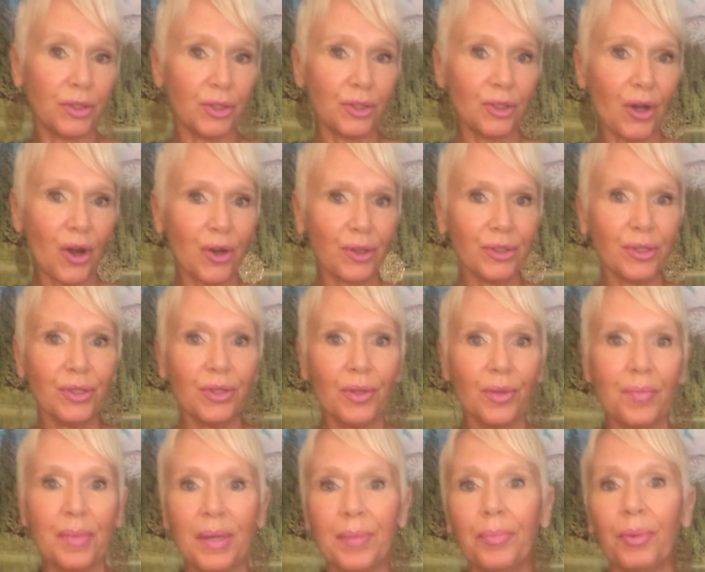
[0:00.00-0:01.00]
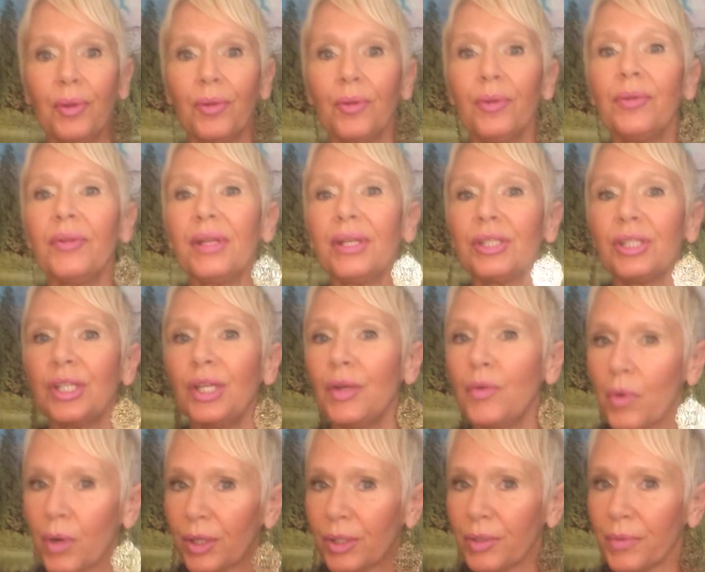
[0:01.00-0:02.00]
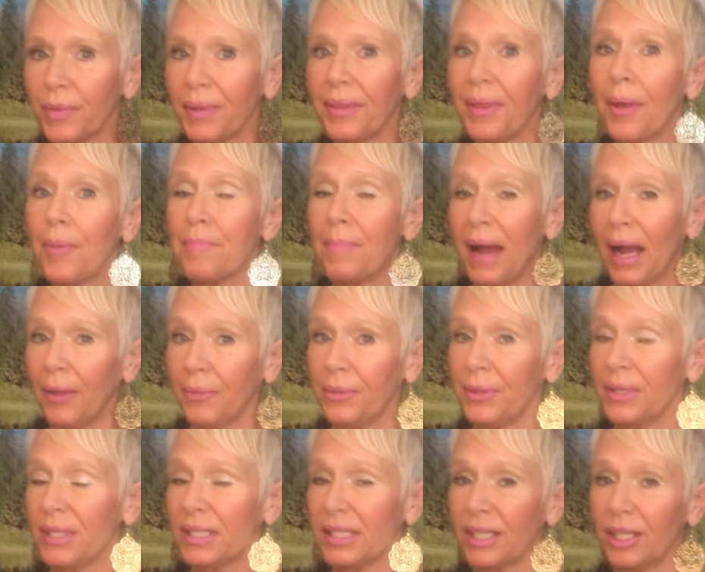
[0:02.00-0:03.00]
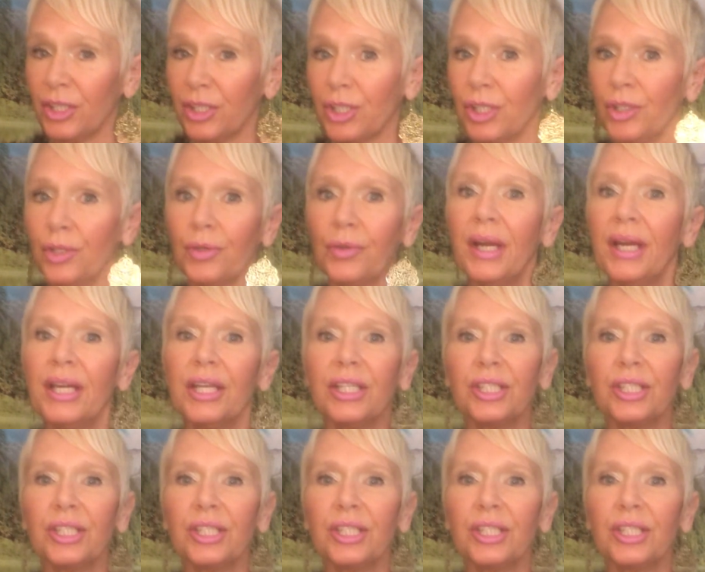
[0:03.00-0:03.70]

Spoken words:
to talk to the people that she works with about this issue.